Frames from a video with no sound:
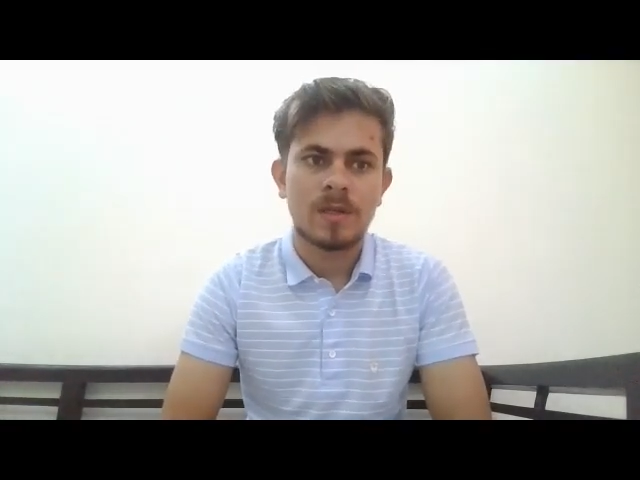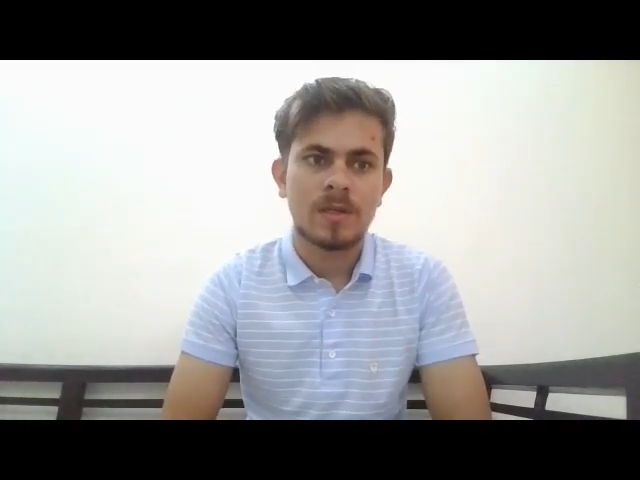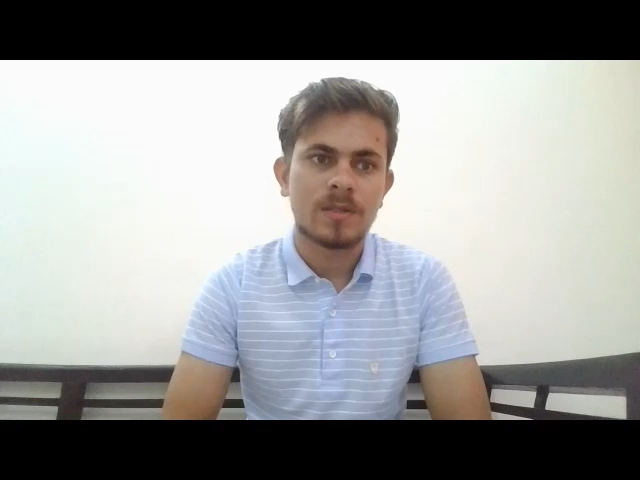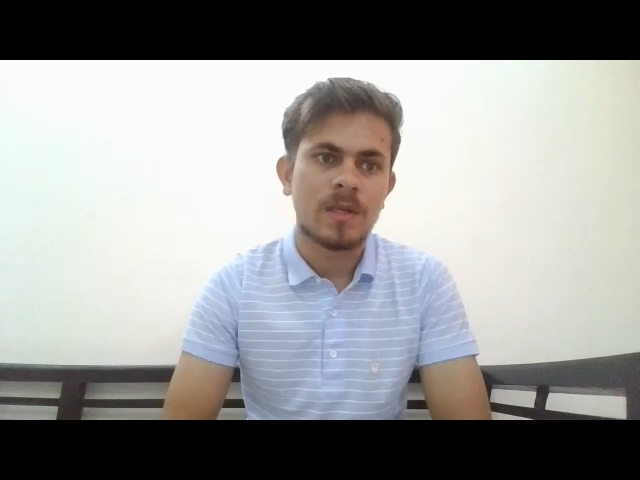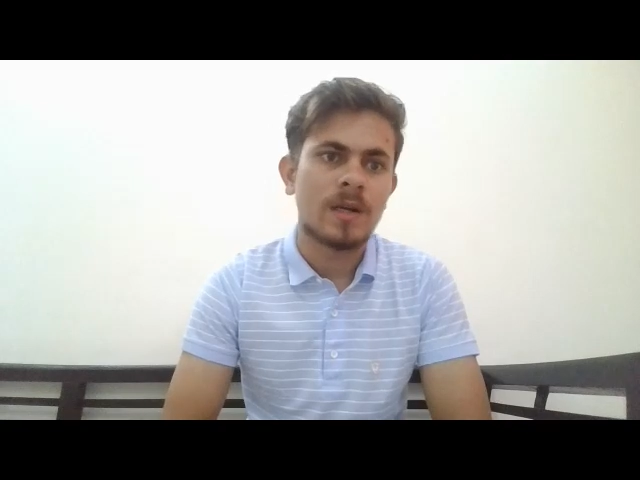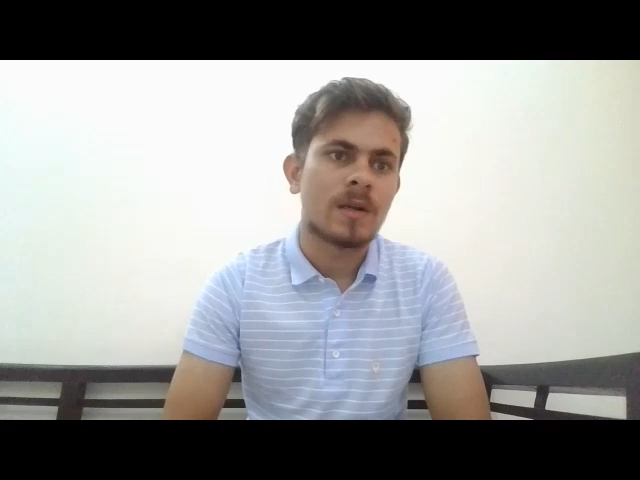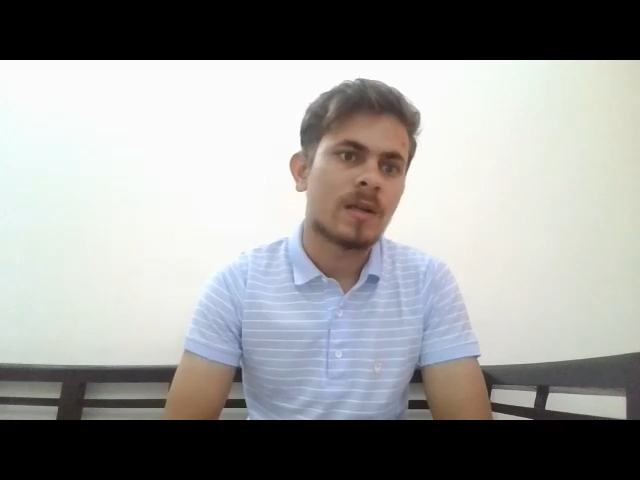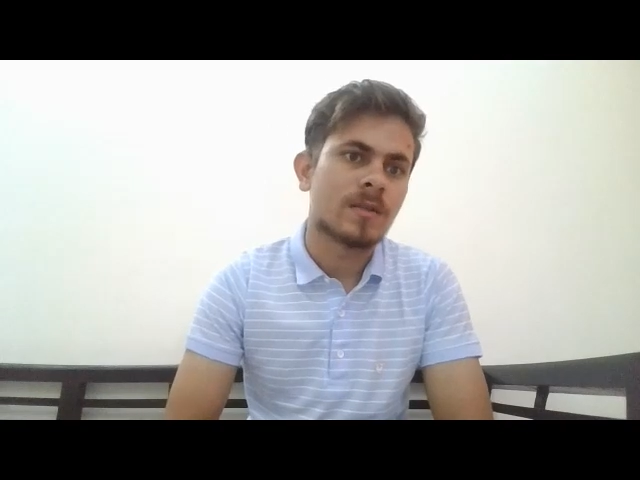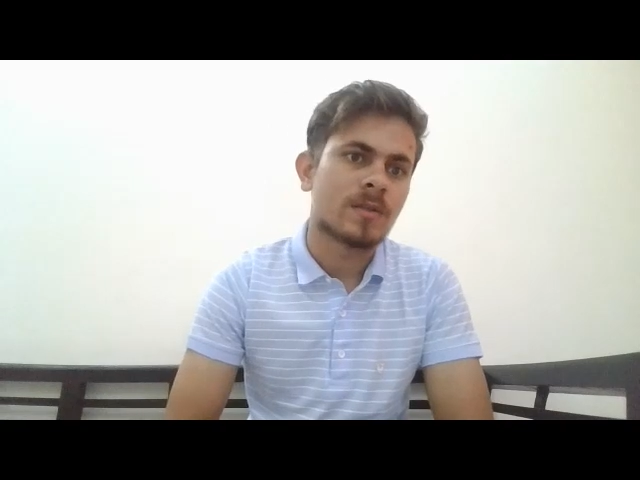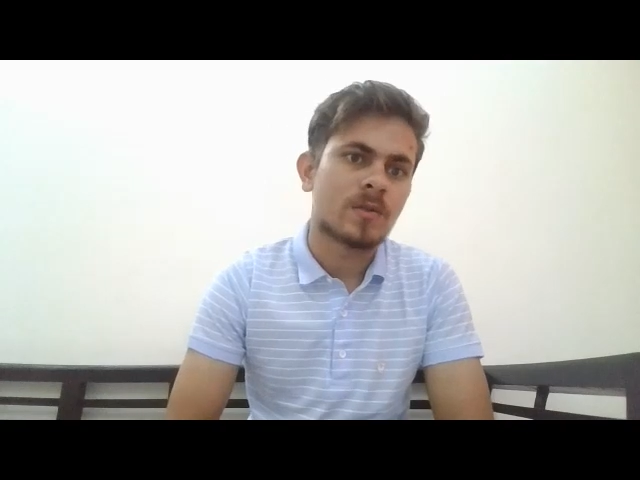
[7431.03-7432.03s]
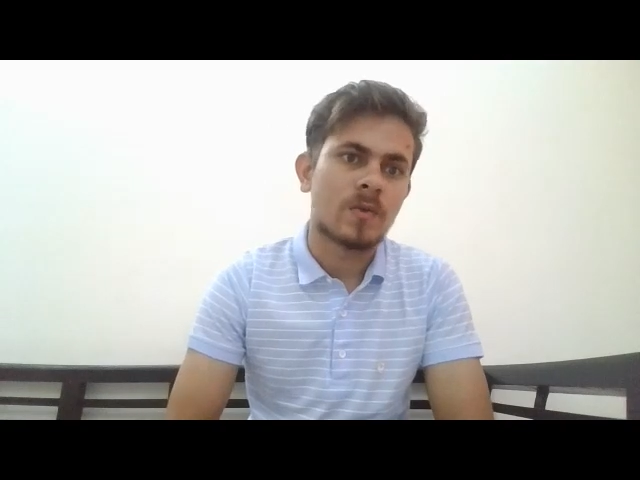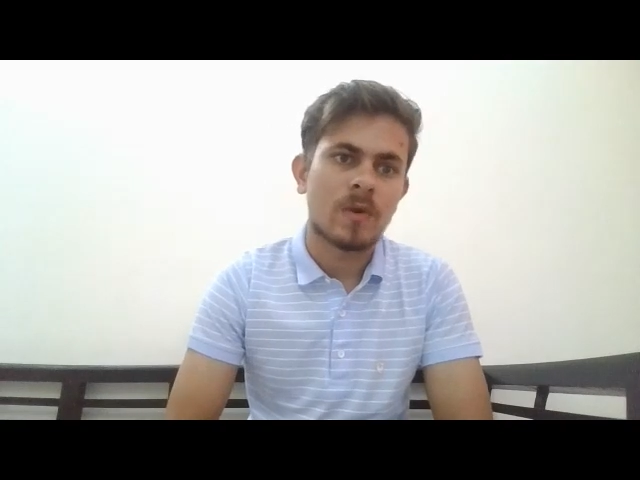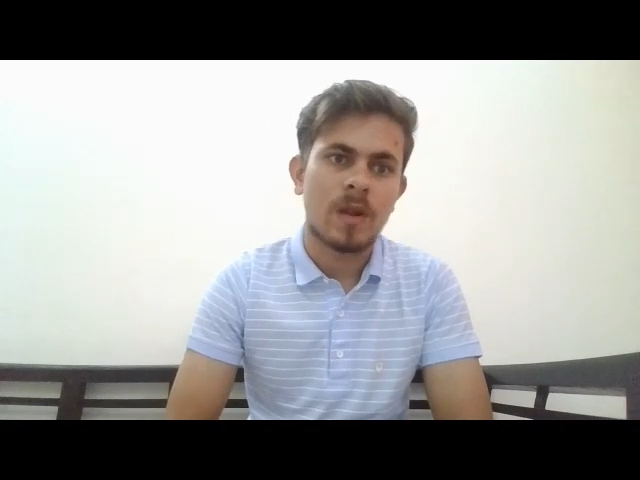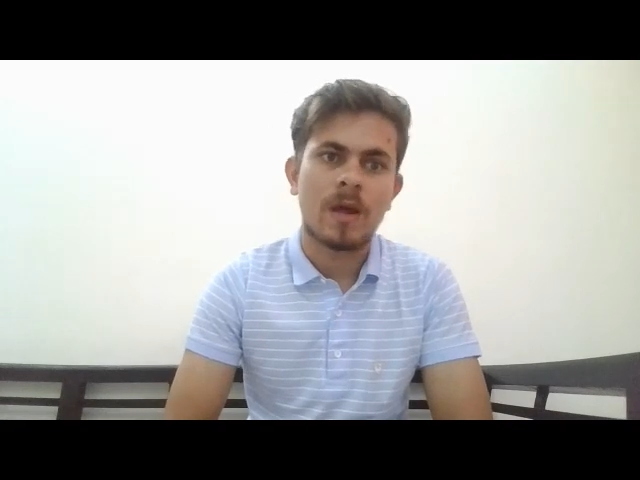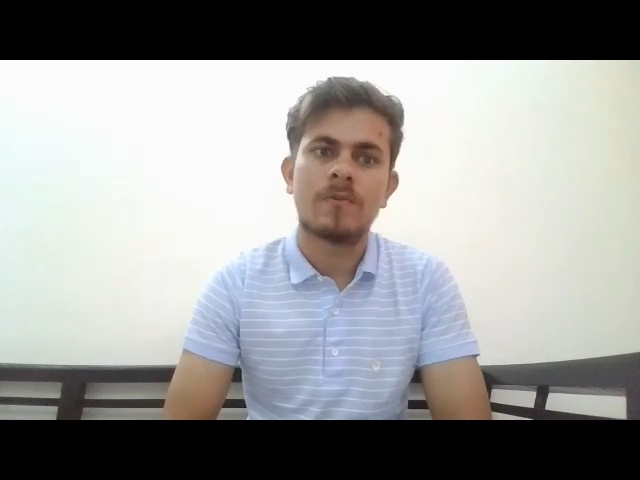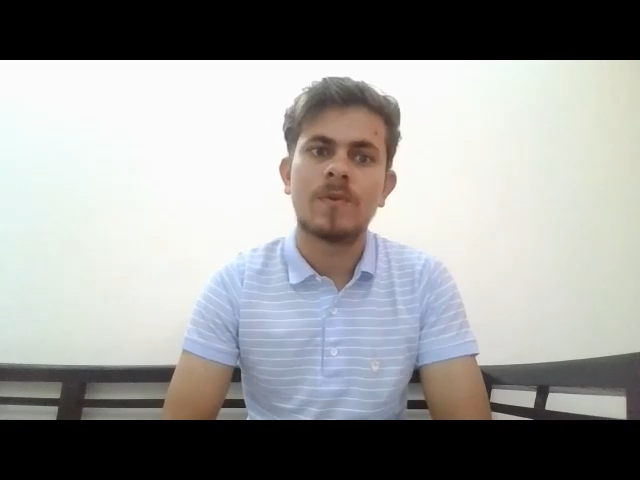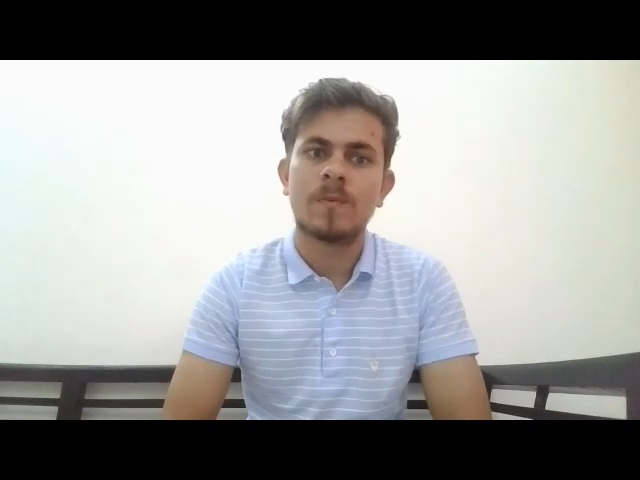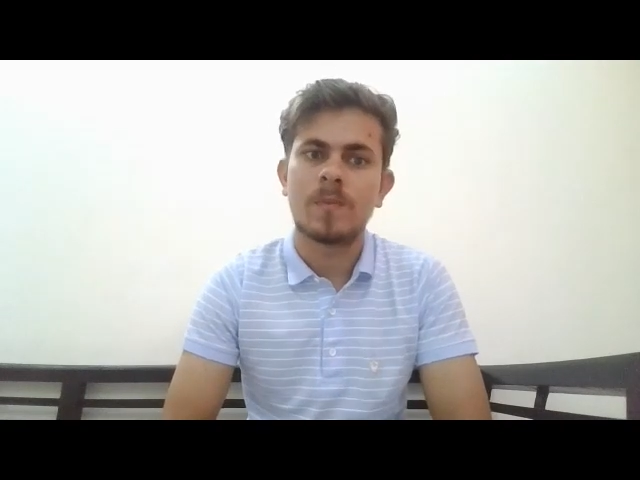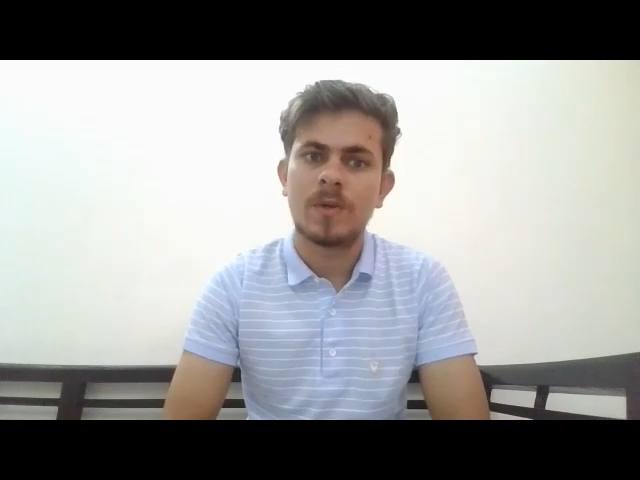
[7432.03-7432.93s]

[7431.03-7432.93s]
and sentenced to life in